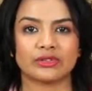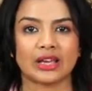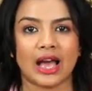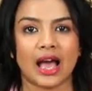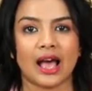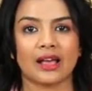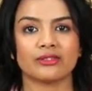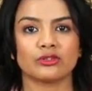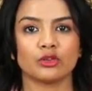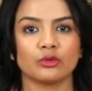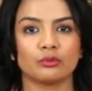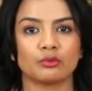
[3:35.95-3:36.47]

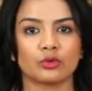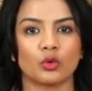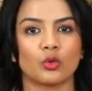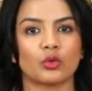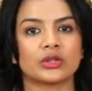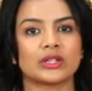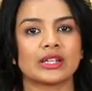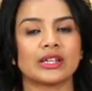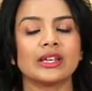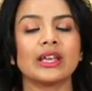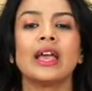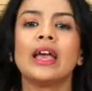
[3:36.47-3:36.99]
gas or
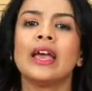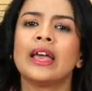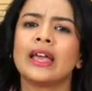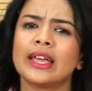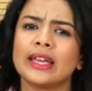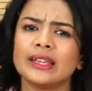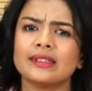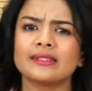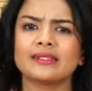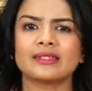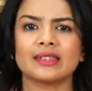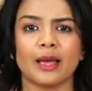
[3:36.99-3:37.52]
bloating
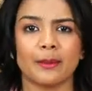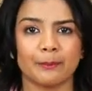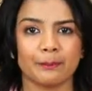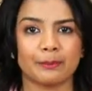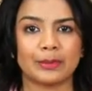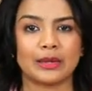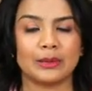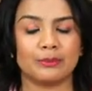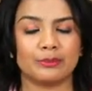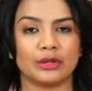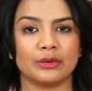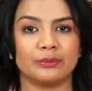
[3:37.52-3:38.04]
in some
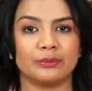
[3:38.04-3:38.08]
people.